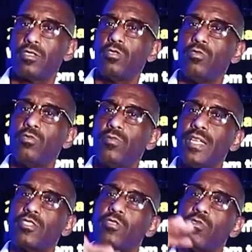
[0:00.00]
to,
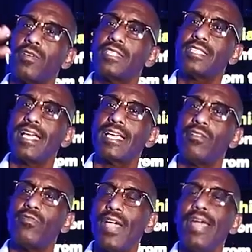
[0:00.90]
that you're going to take
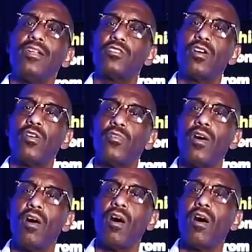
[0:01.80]
advantage
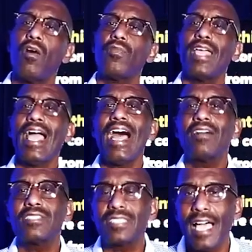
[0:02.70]
of on the
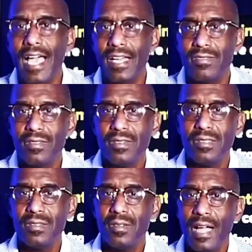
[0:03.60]
outside.
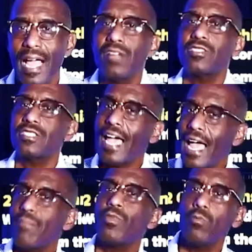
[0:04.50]

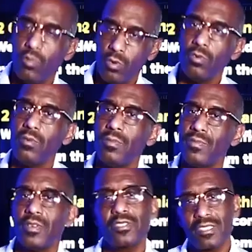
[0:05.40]
Outside the
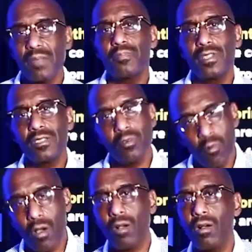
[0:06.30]
womb, there's something to
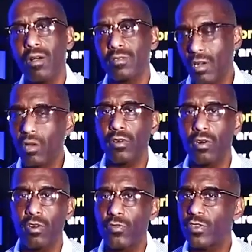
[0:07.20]
walk on called
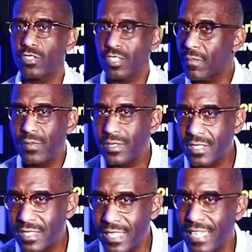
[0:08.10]
earth, there's something
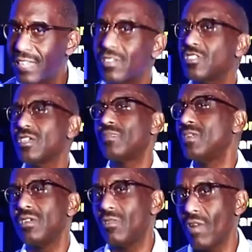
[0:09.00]
to see, and there's
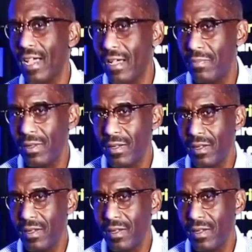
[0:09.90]
something to grab.